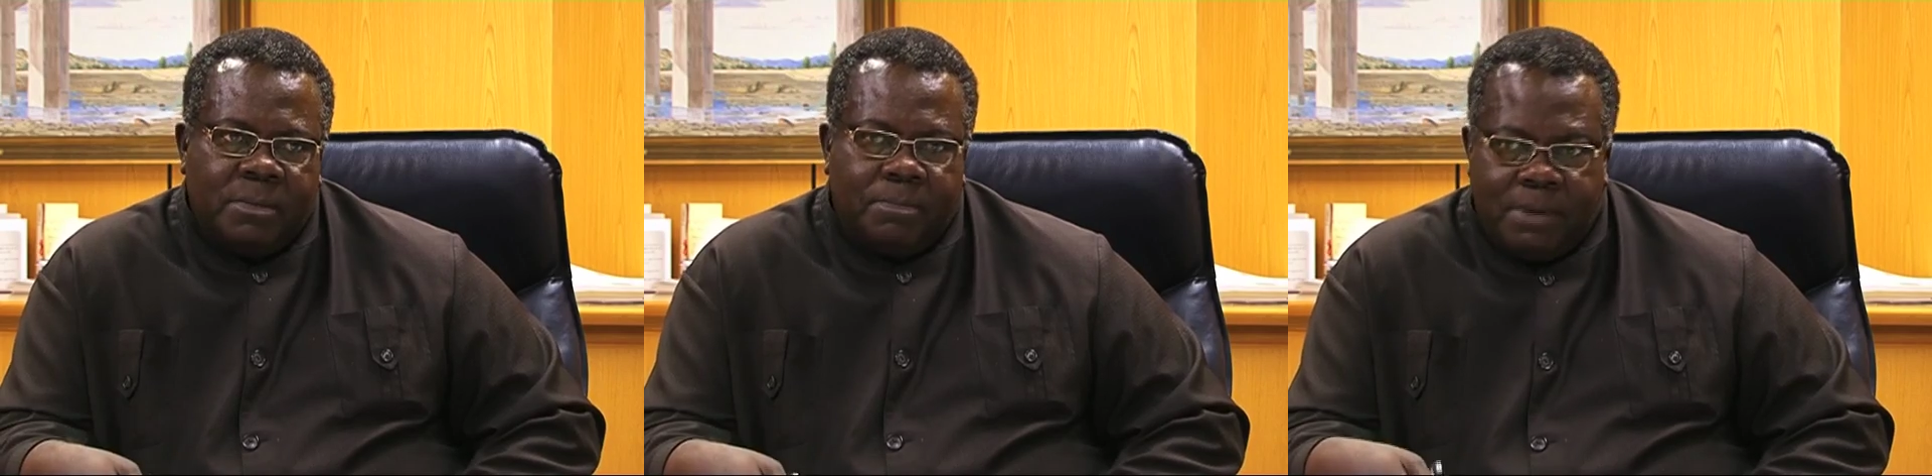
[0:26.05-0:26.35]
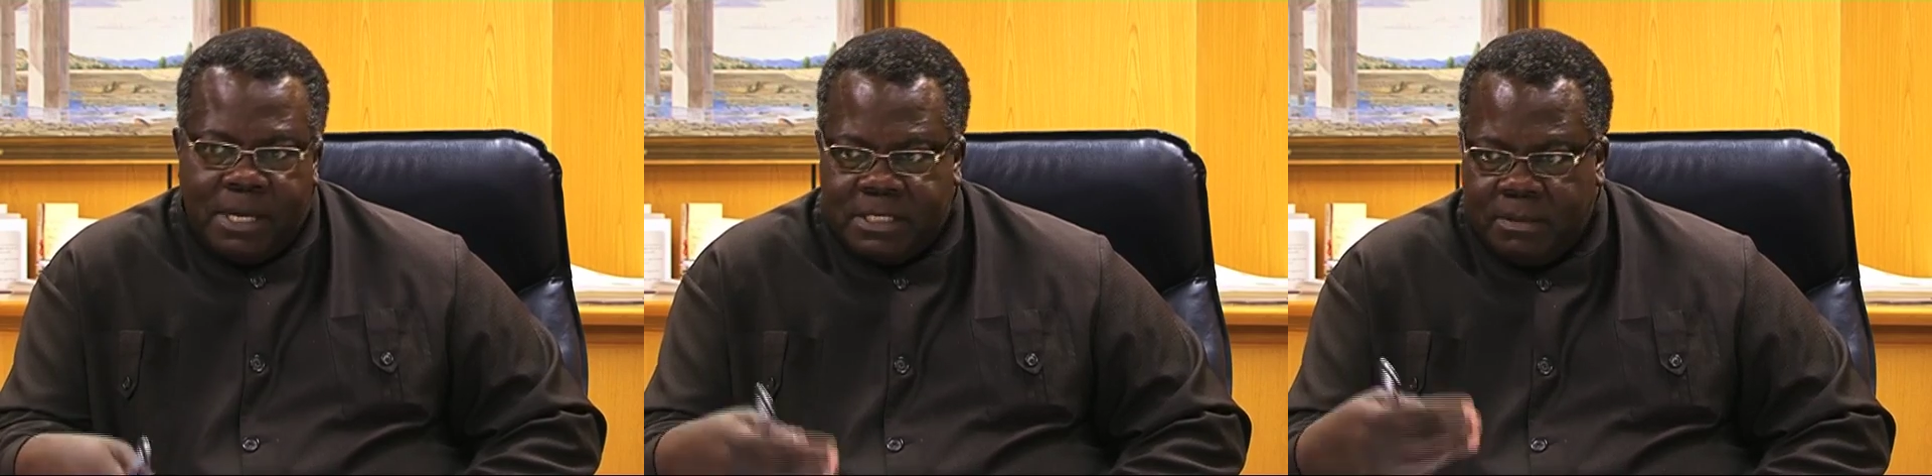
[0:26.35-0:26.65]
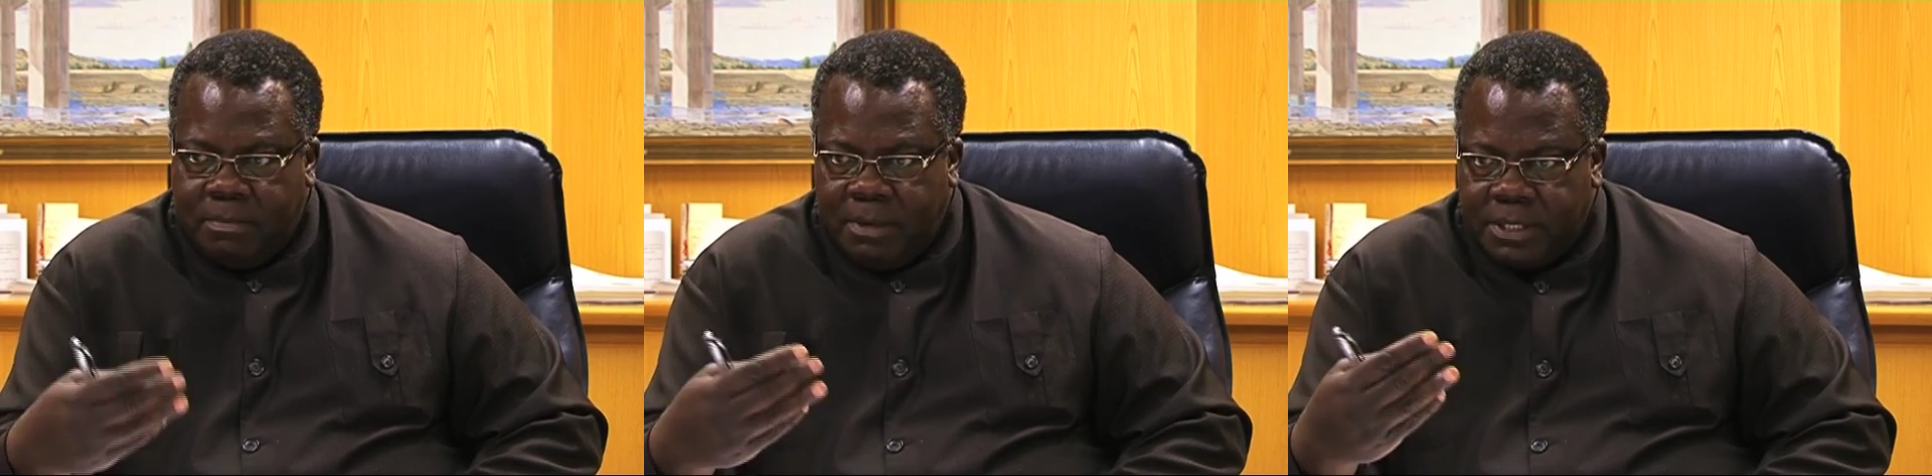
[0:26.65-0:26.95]
plus
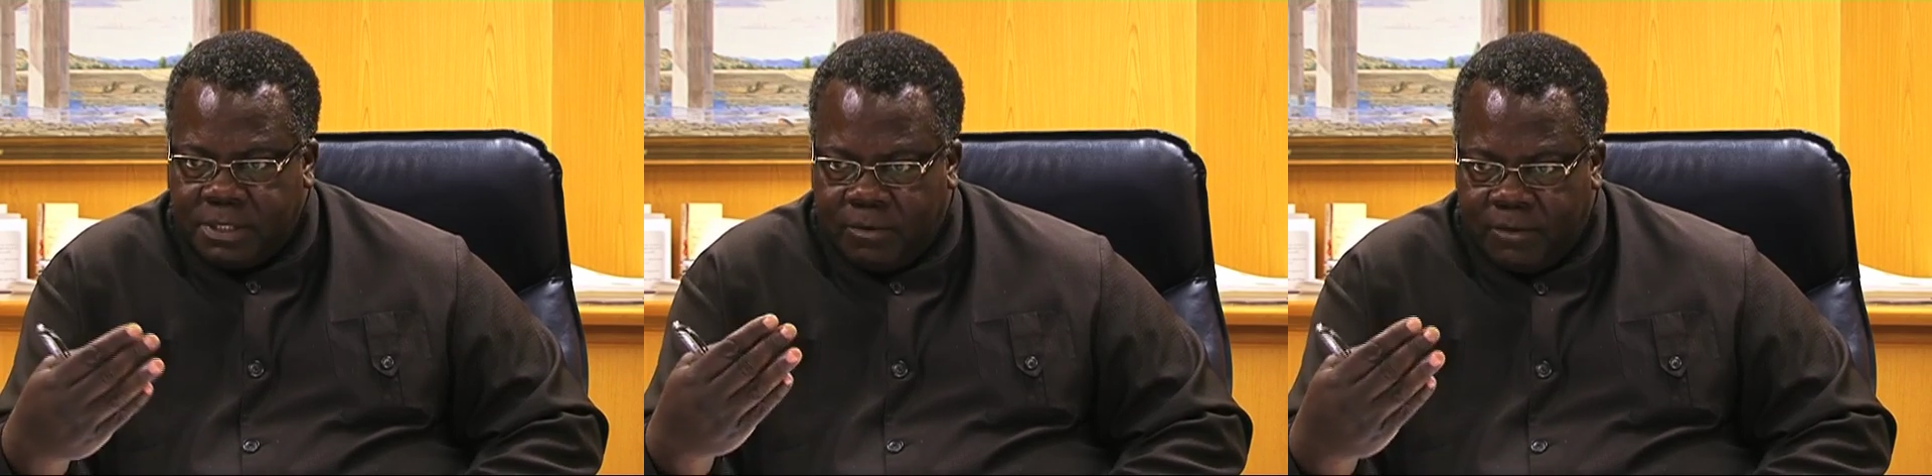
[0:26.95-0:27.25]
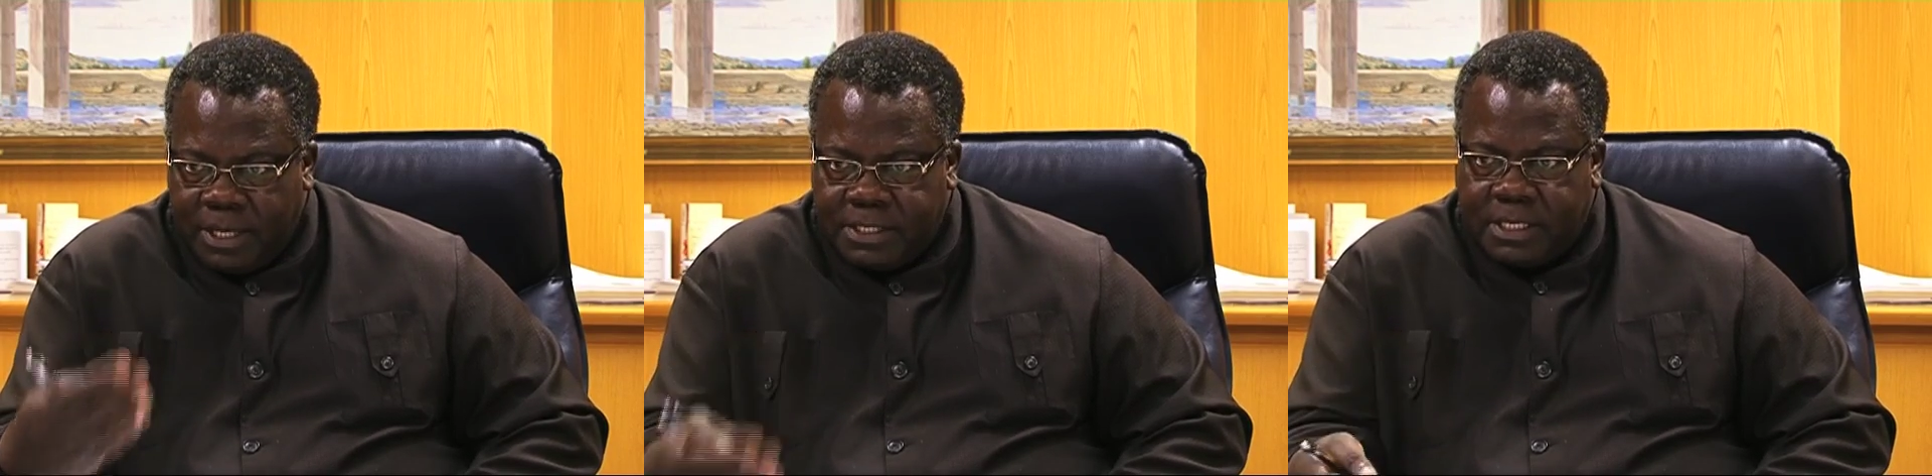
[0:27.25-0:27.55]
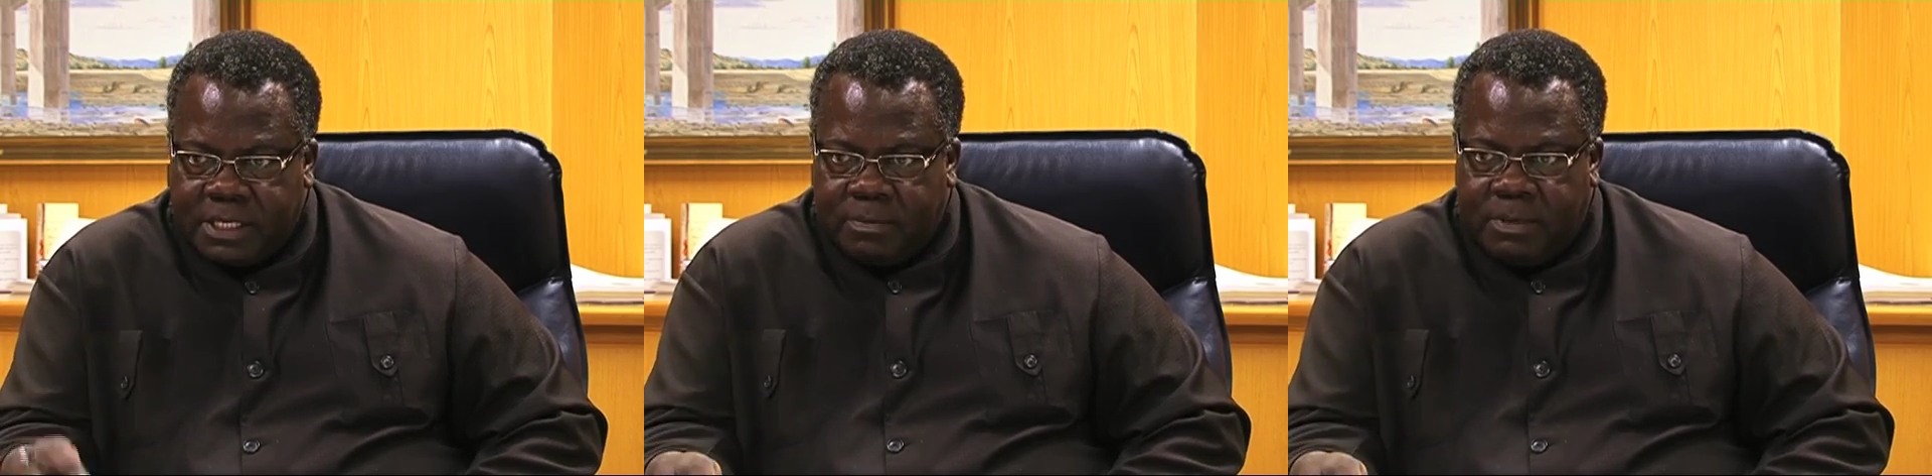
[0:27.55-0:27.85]
the Ministry of Lands
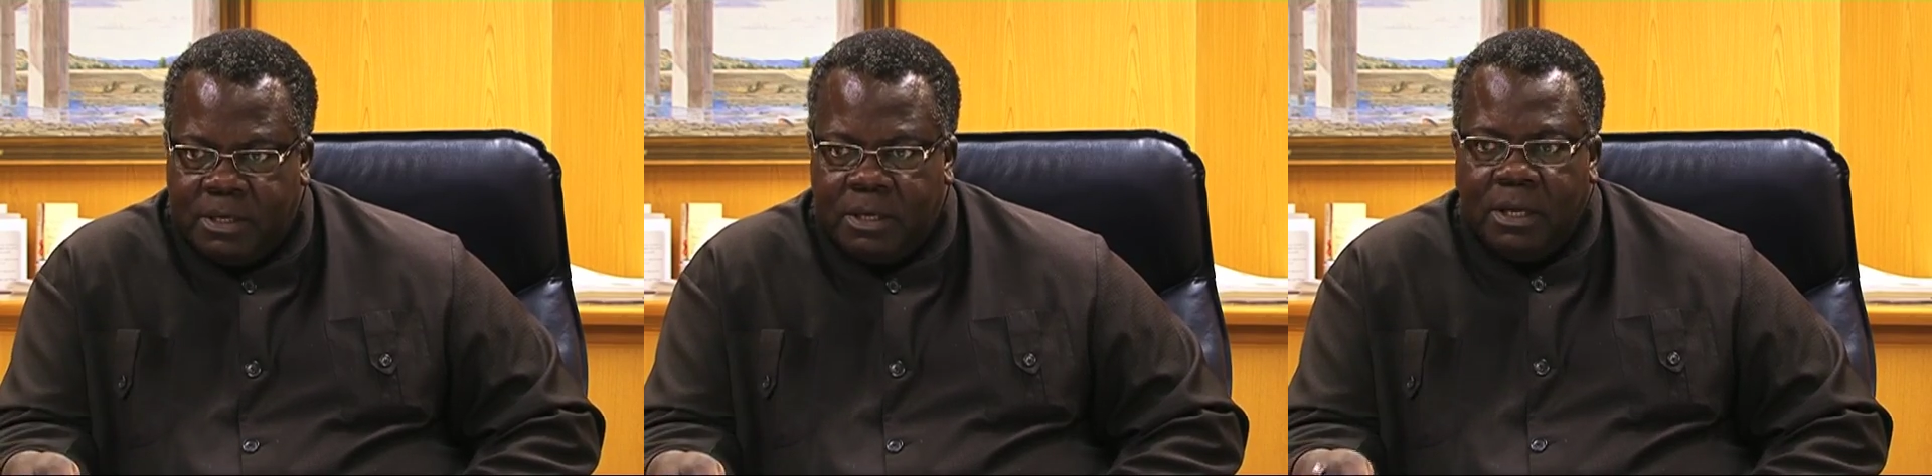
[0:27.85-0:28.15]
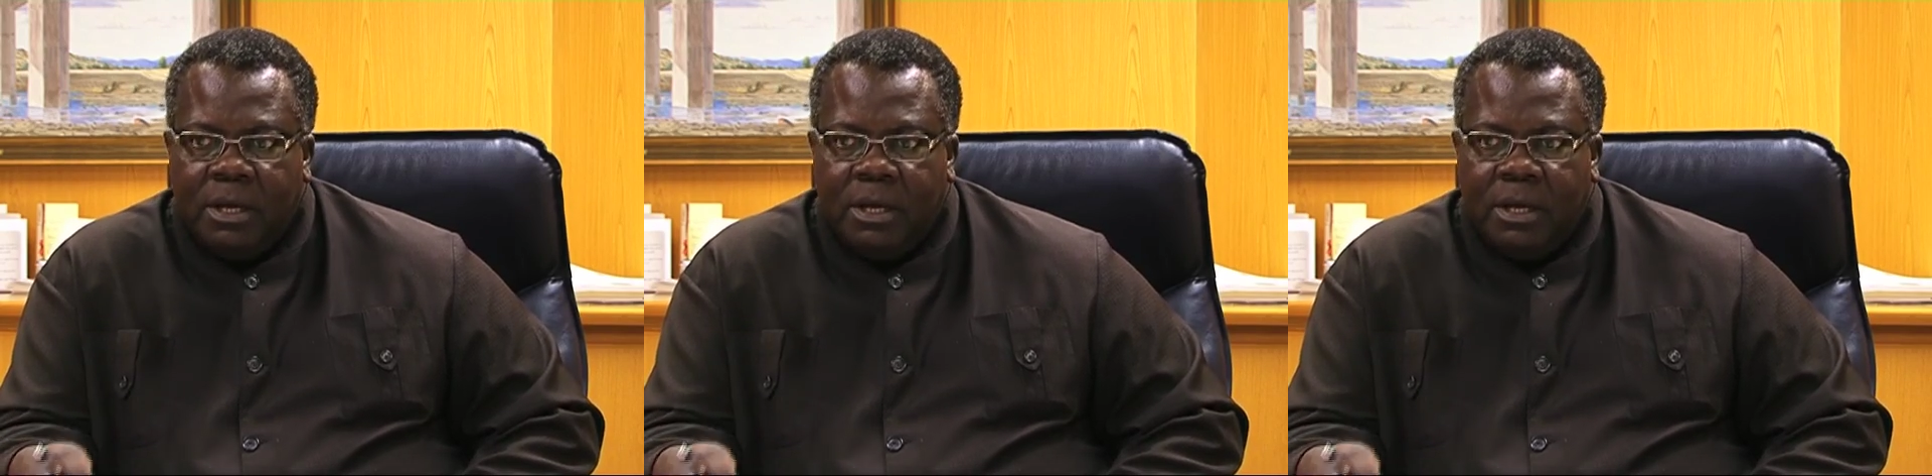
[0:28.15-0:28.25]
and Settlement